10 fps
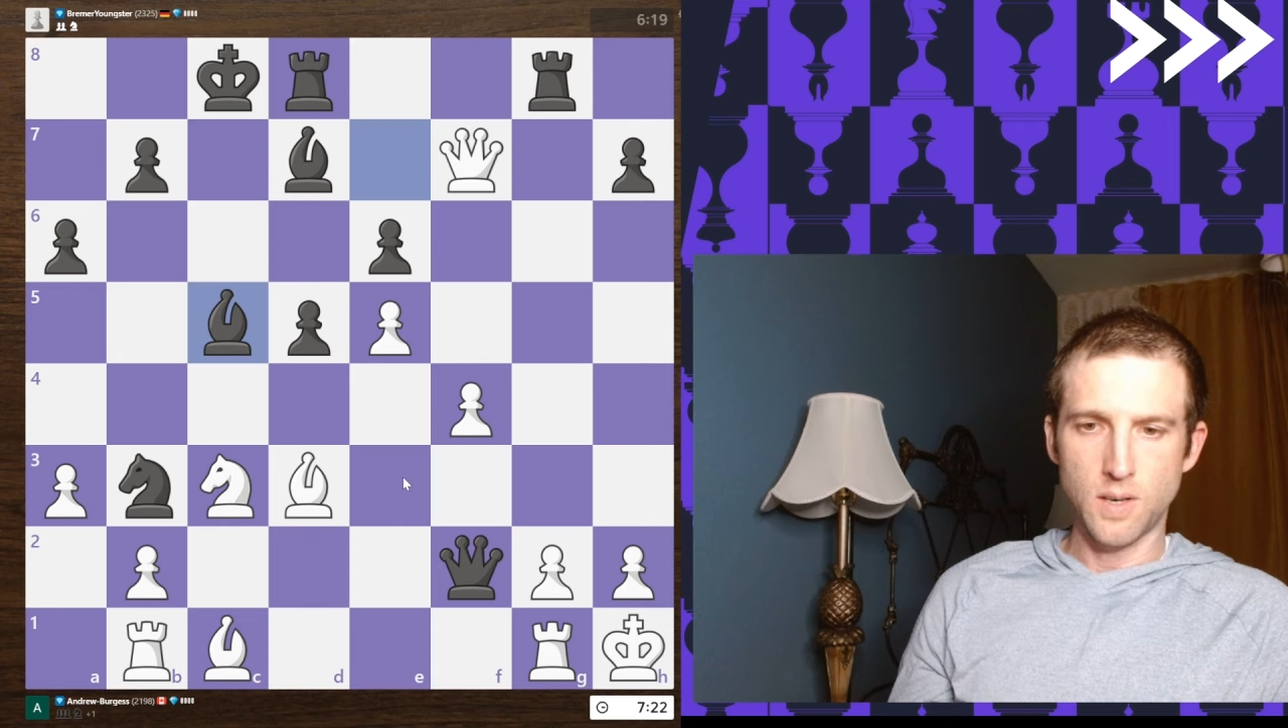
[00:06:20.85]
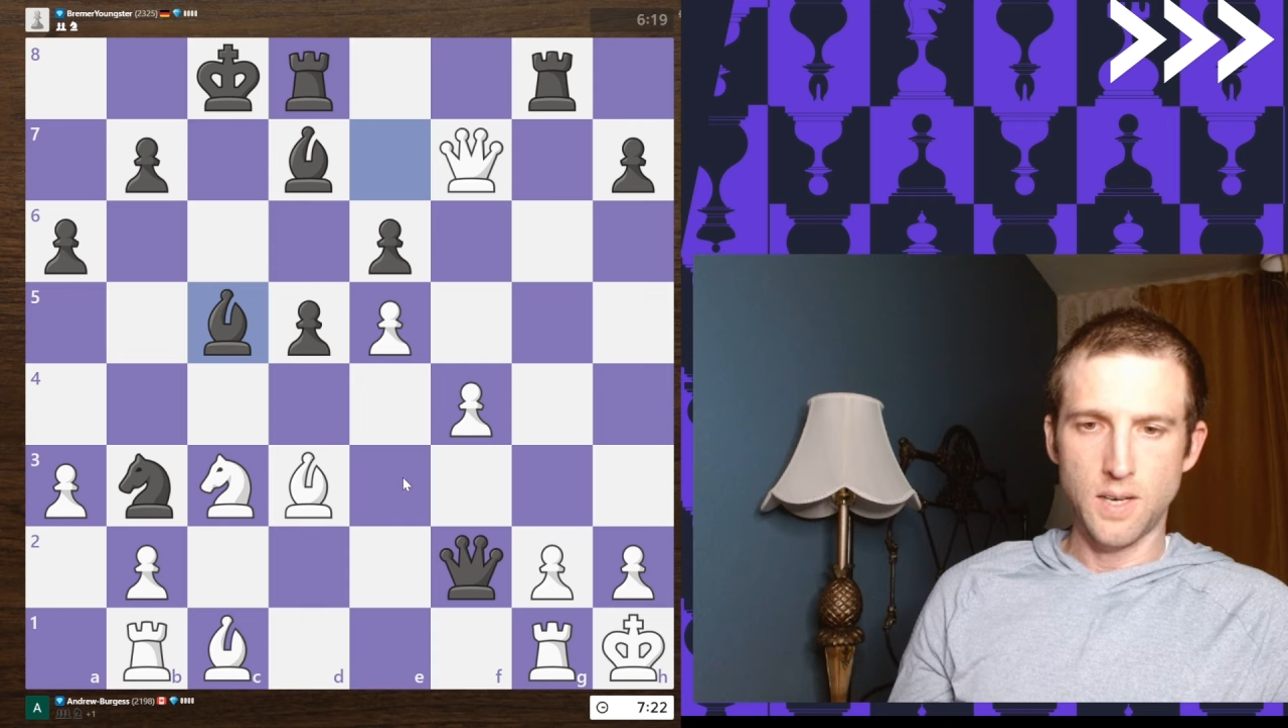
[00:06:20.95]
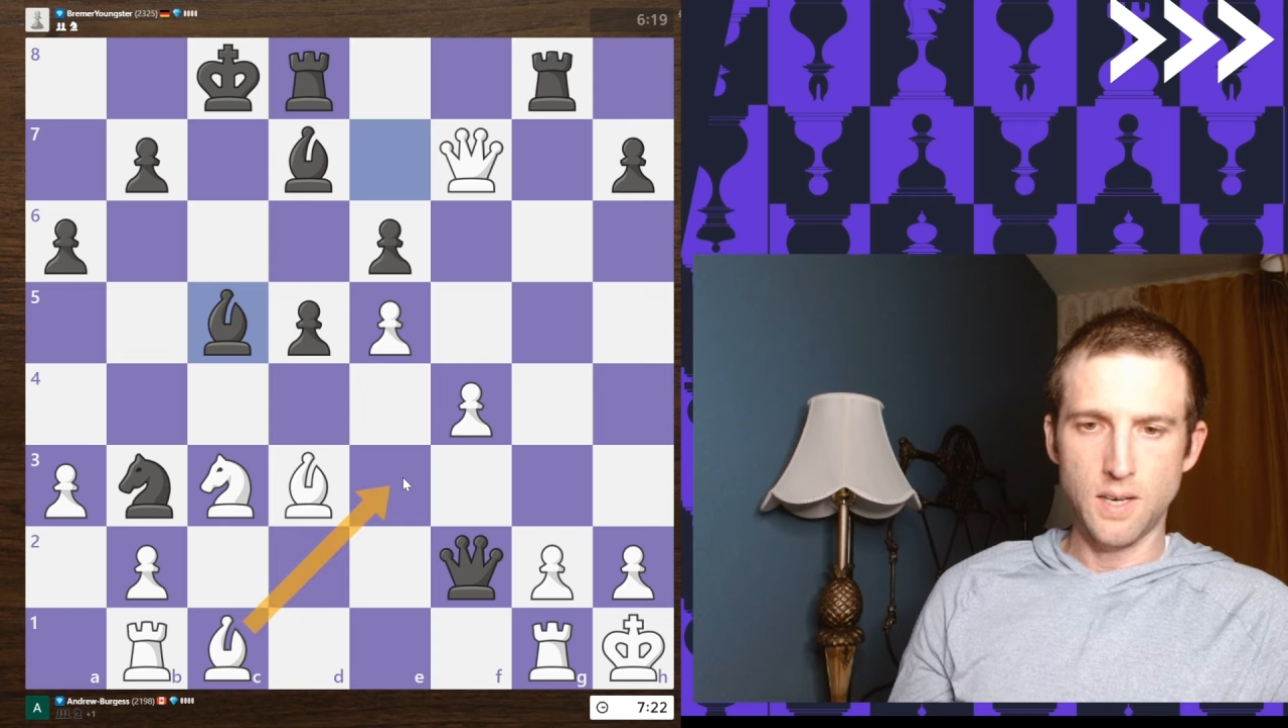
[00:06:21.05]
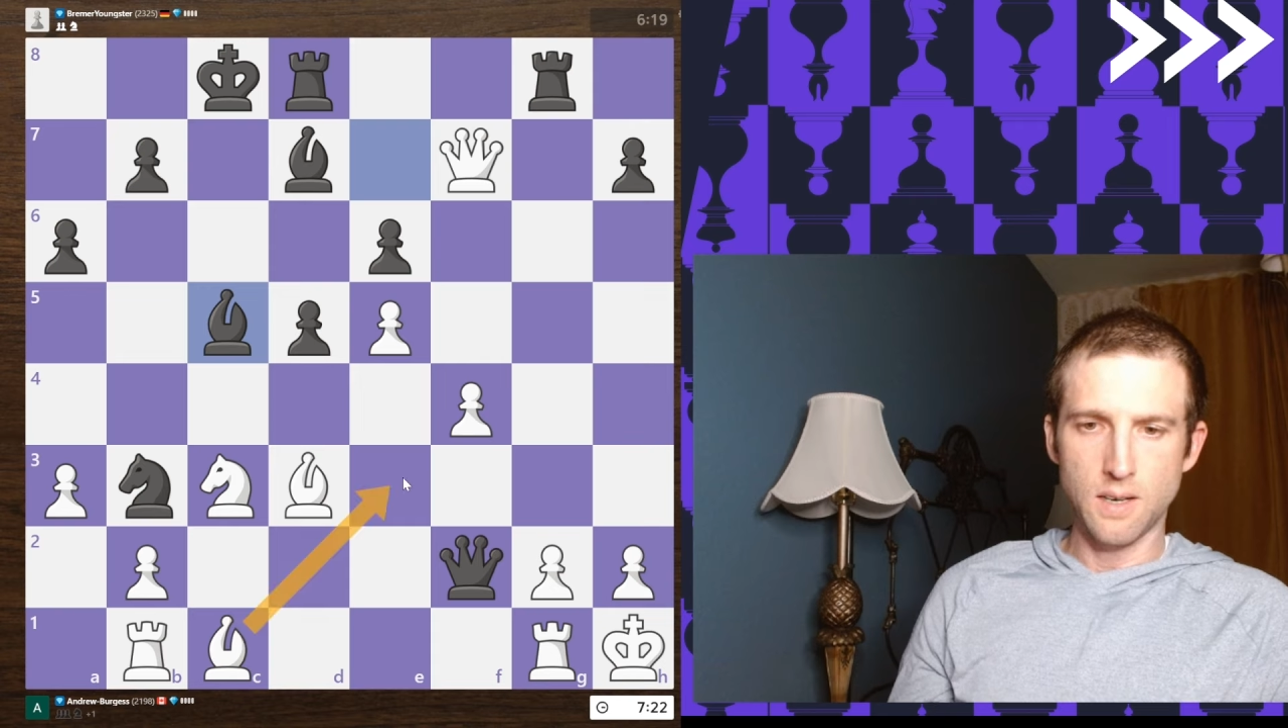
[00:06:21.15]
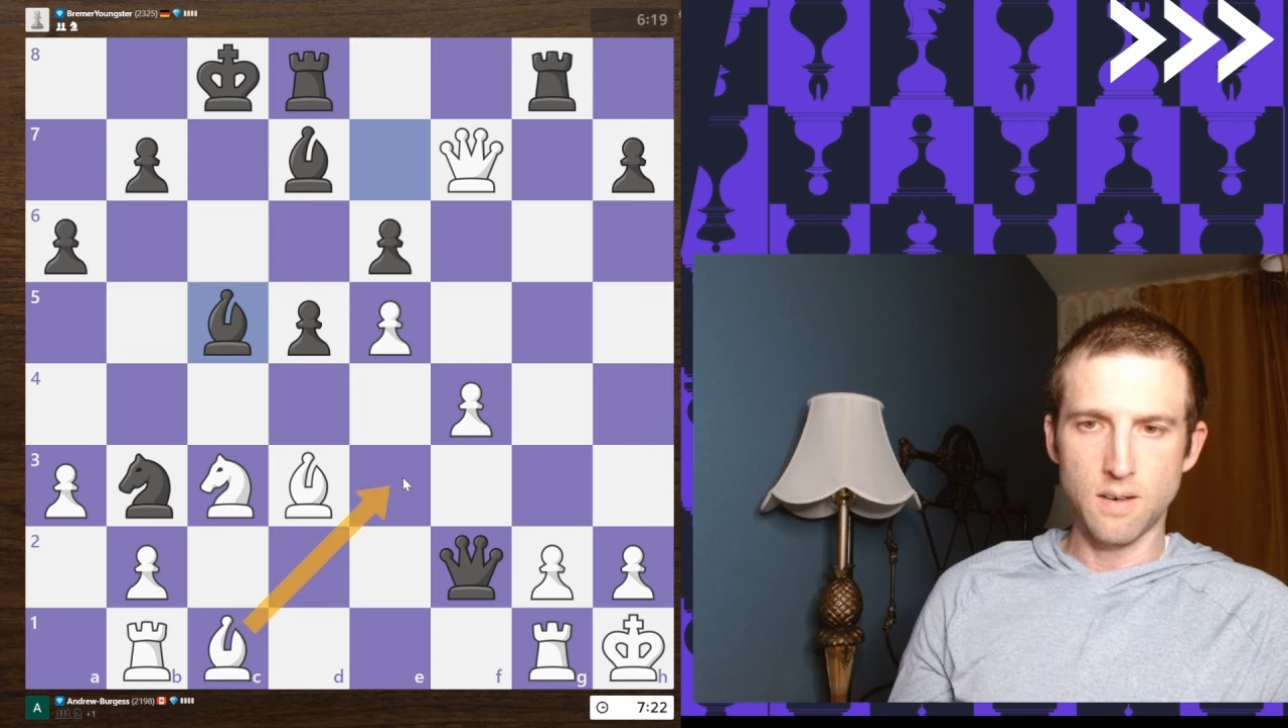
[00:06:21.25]

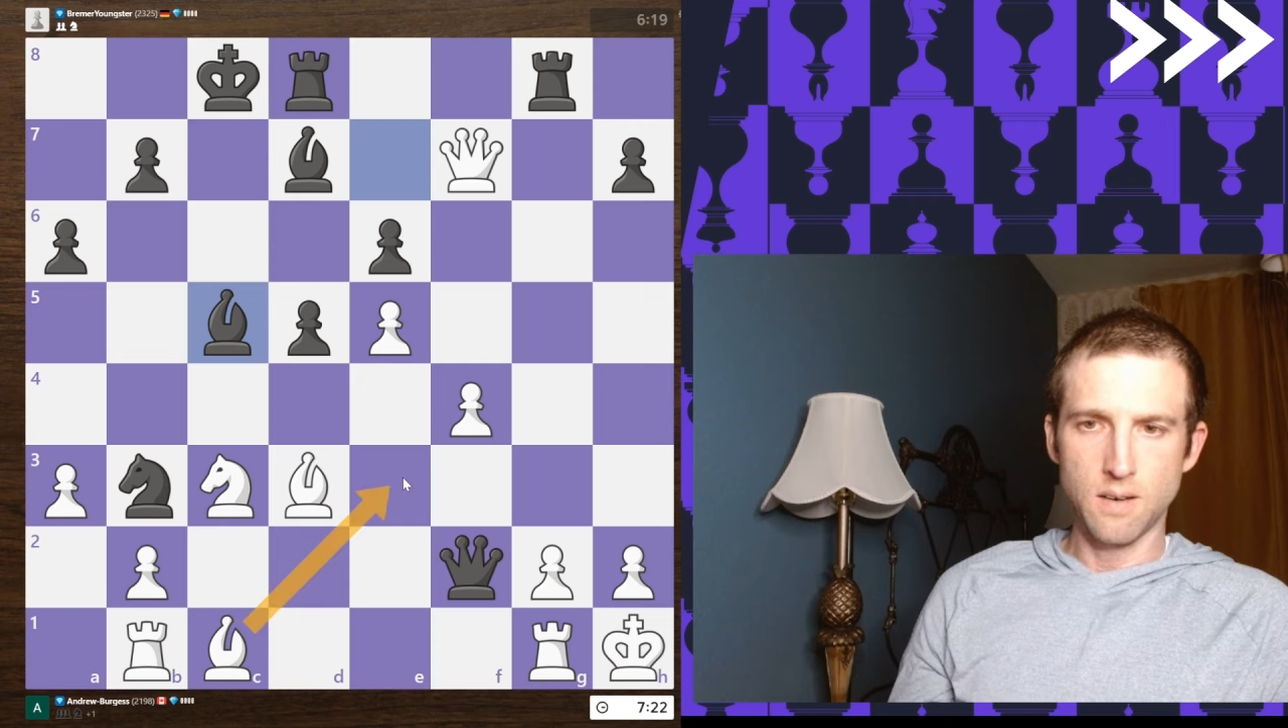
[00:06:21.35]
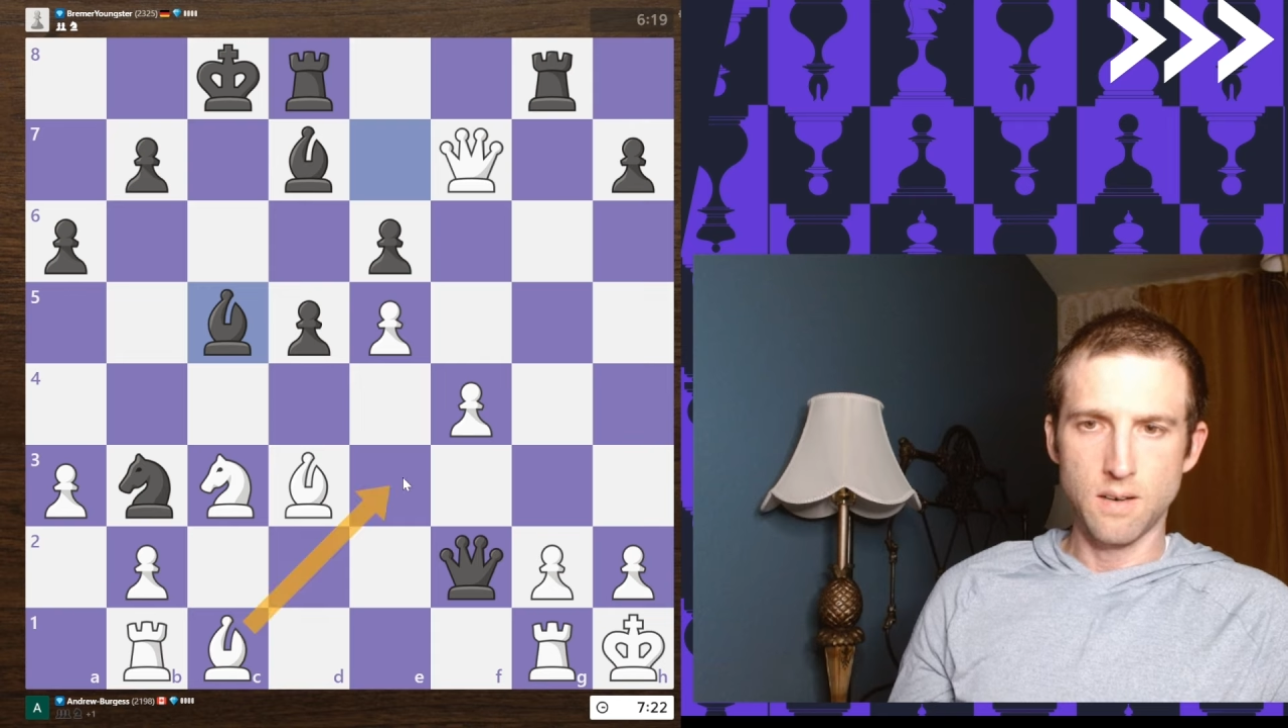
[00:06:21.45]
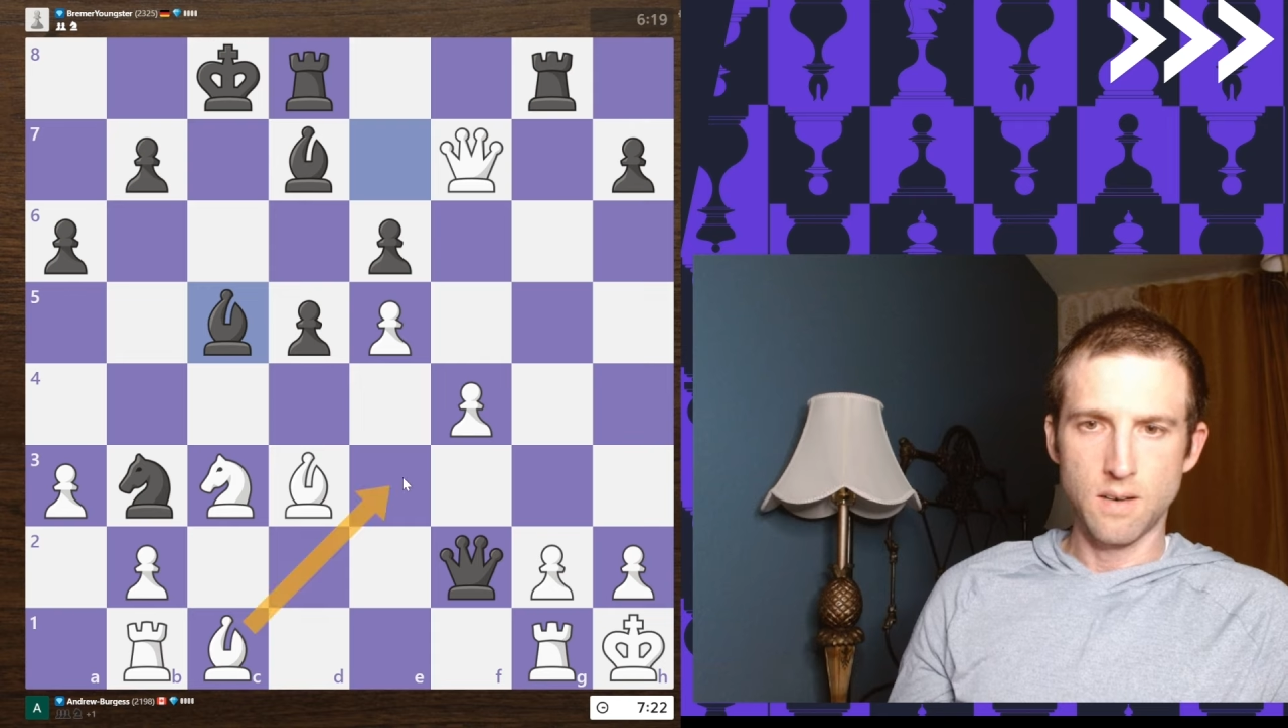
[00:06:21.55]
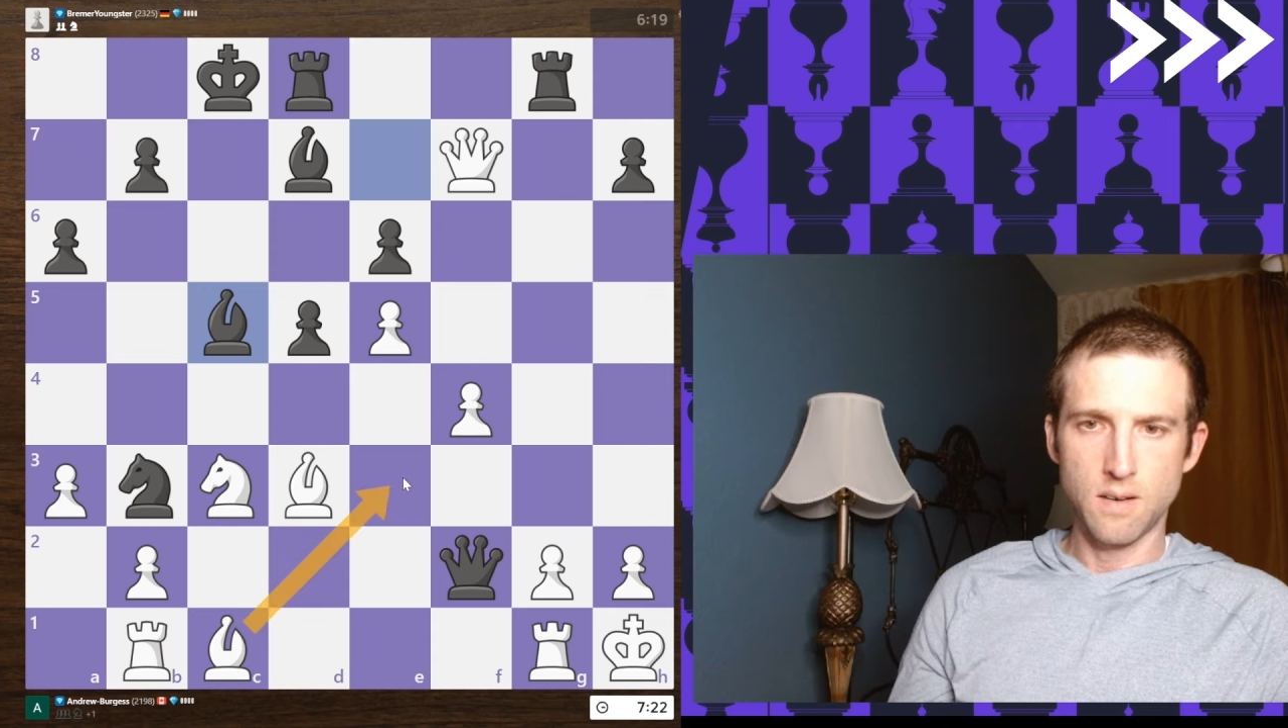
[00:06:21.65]
here.